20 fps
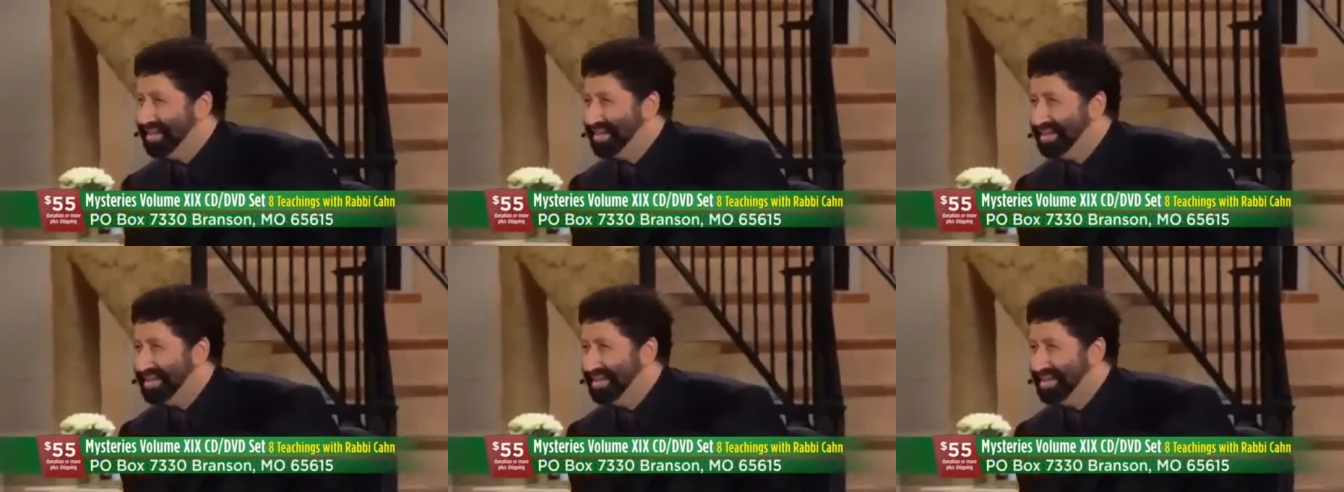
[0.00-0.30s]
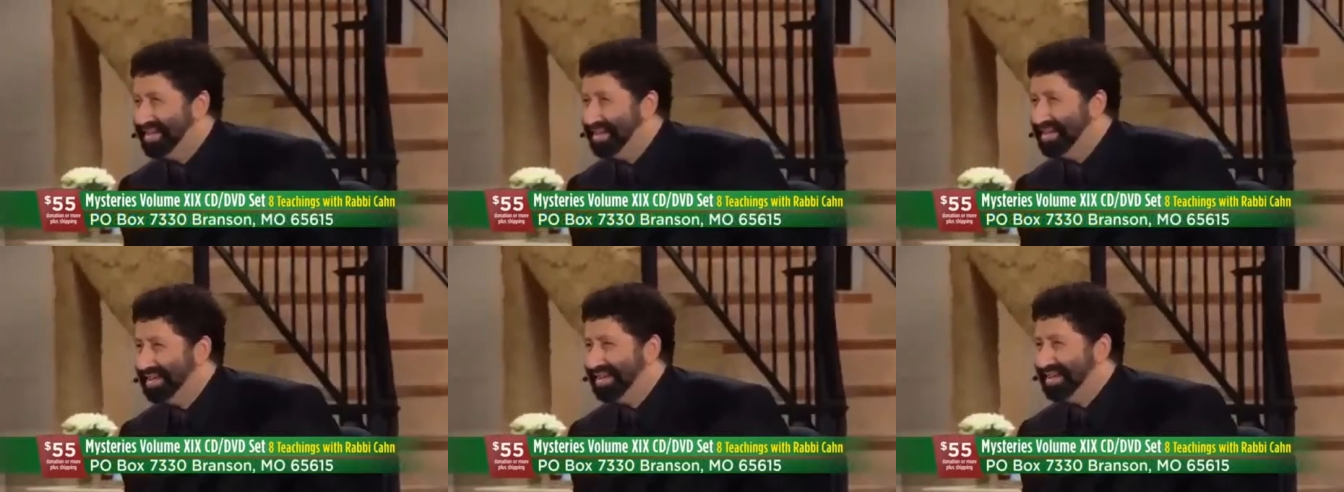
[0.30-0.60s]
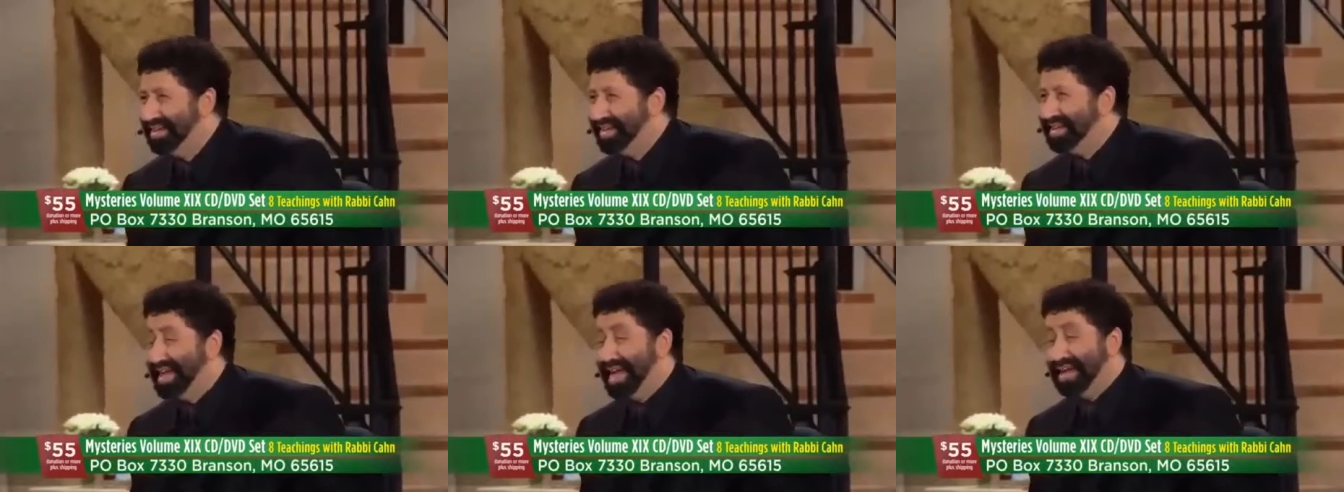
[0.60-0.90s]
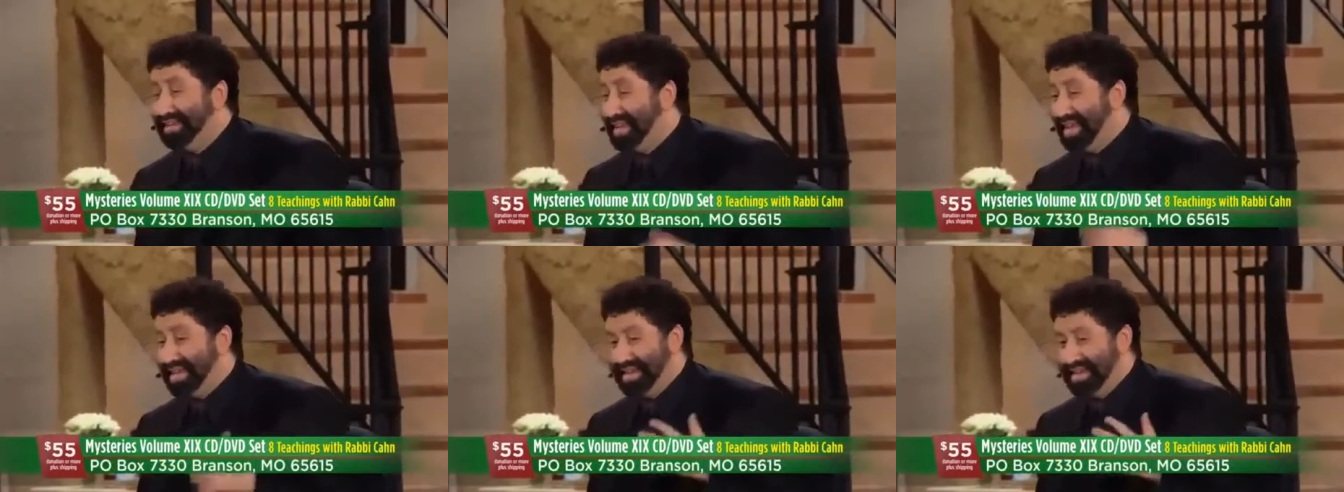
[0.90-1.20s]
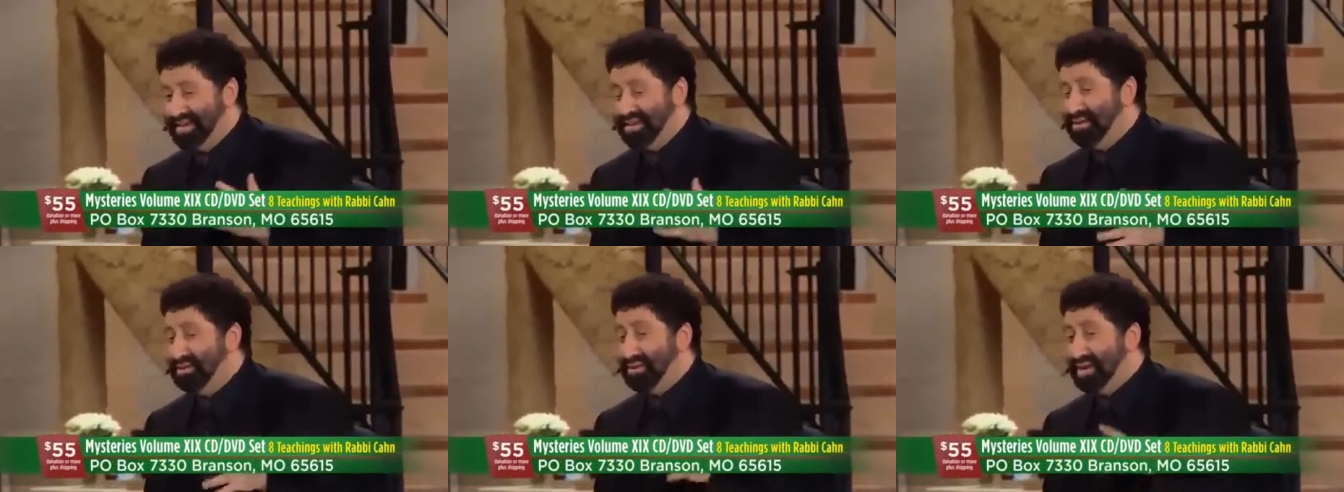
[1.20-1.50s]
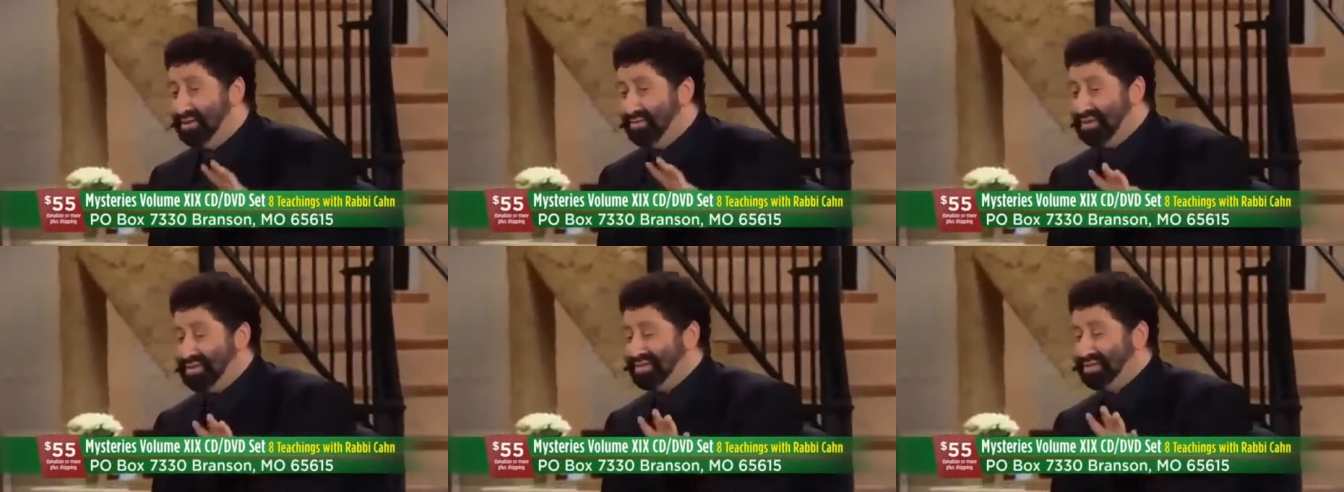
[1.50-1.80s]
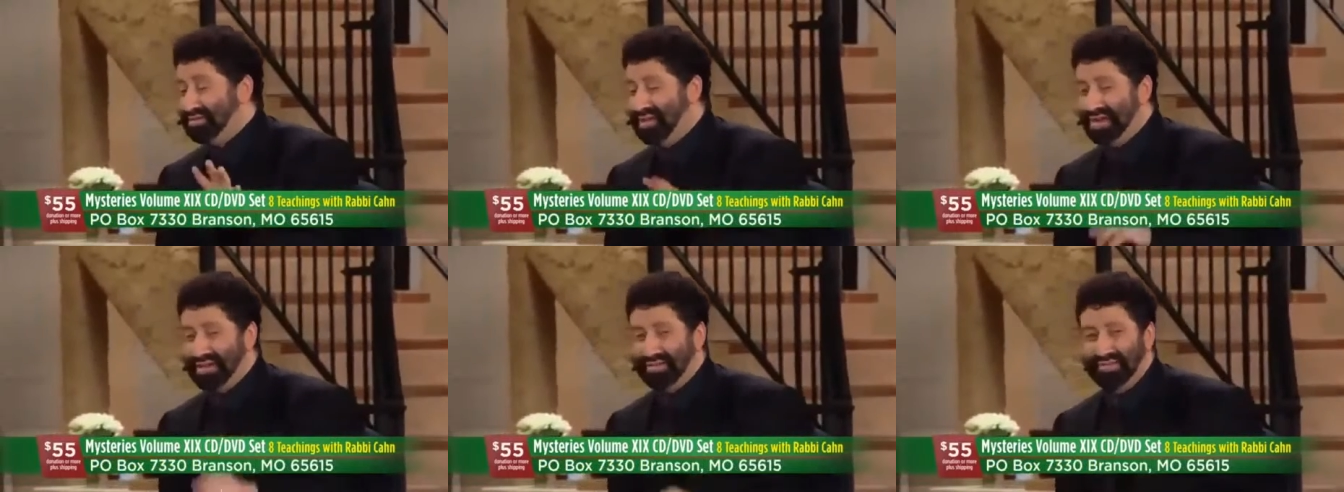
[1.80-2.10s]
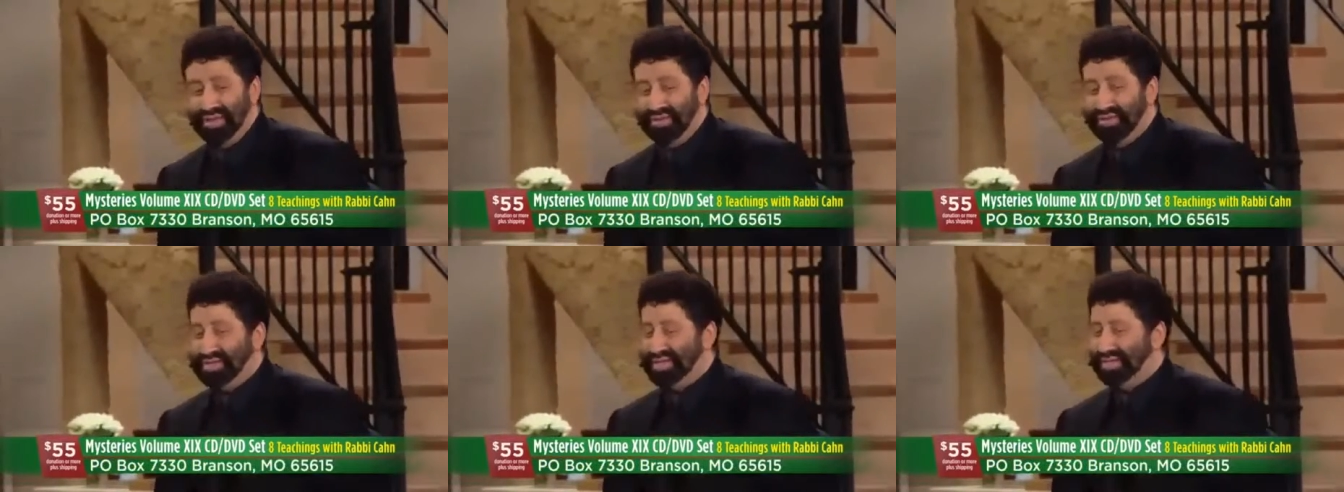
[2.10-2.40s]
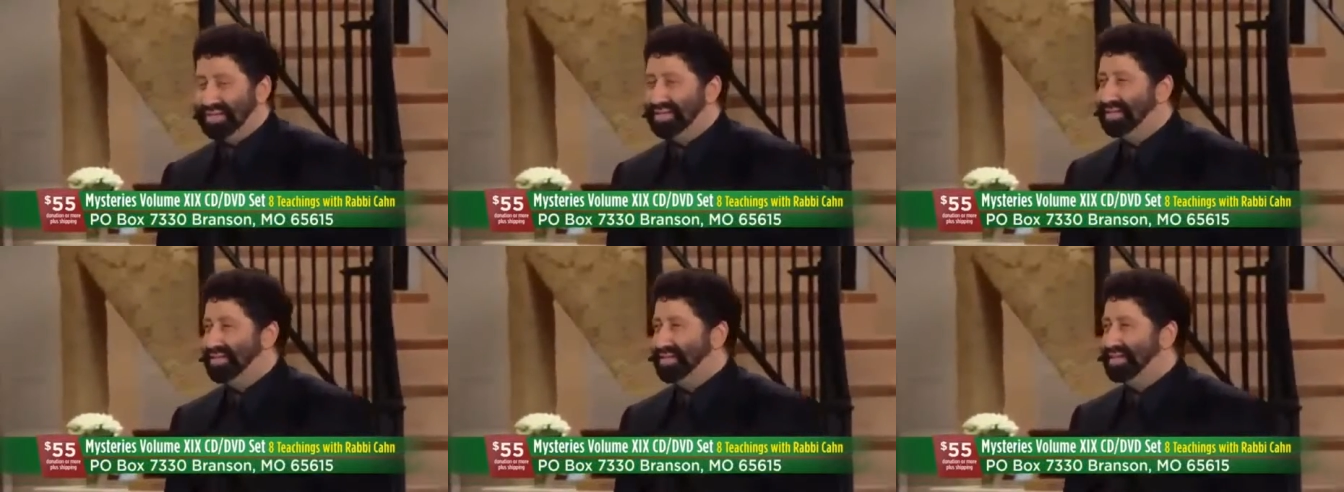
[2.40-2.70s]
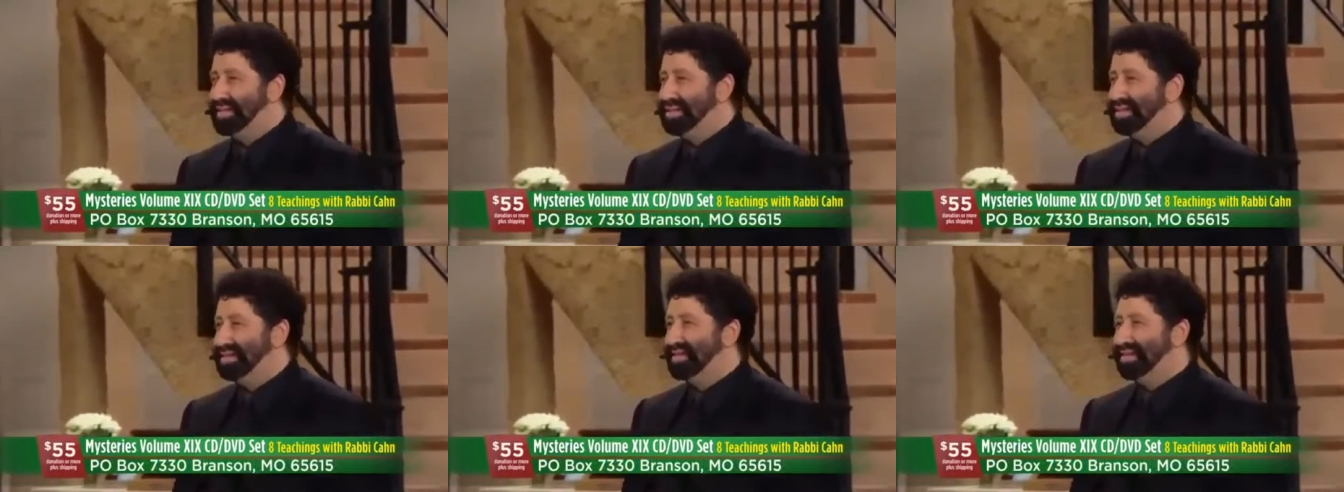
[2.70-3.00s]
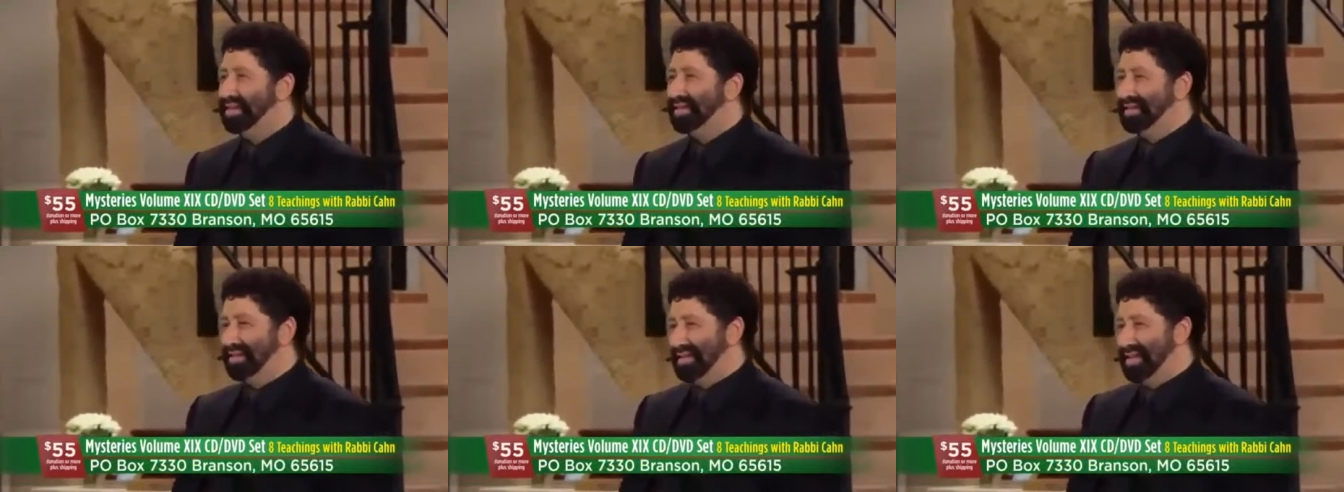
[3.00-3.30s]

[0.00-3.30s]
right. Not that he knew, and it wasn't right, but it was. But it's,